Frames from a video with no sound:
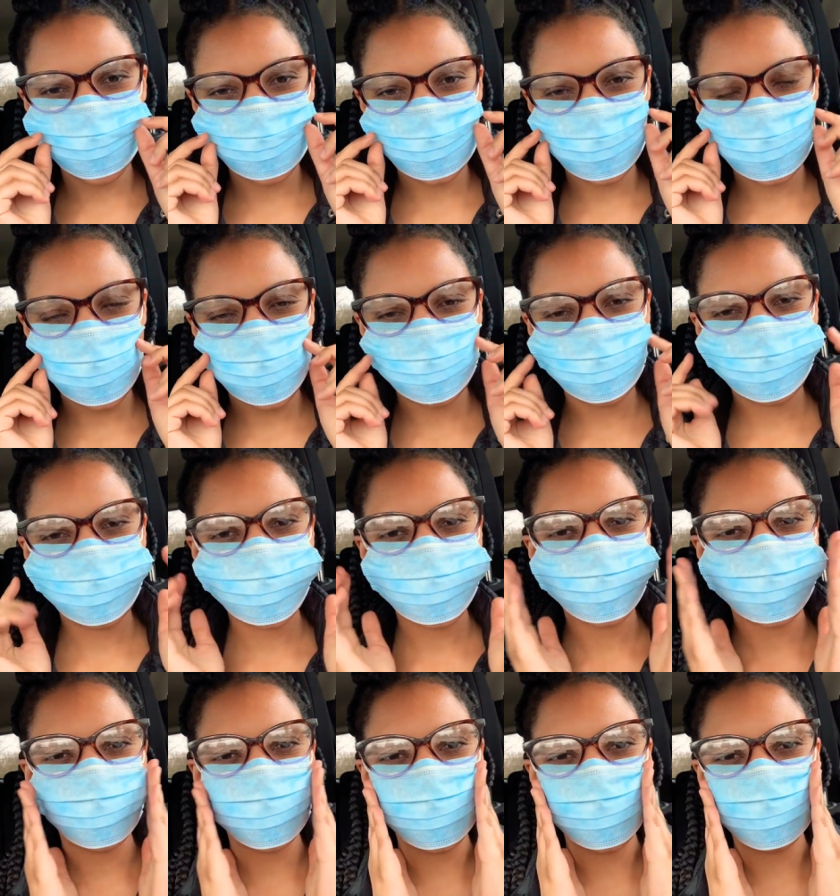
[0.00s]
it's like
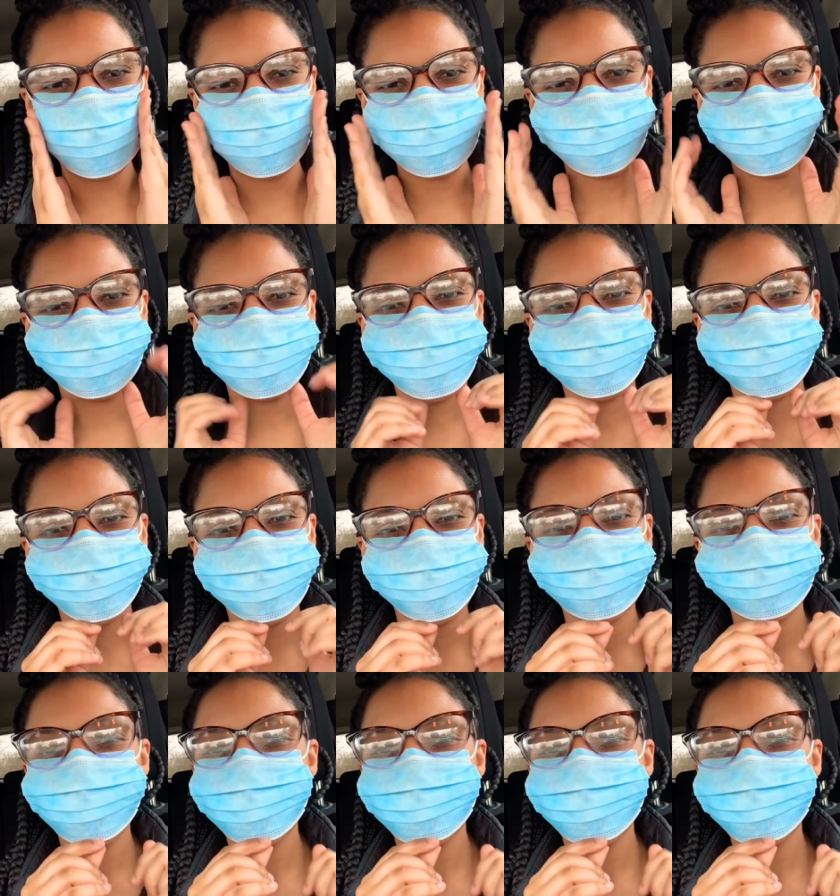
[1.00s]
formulating to my mouth.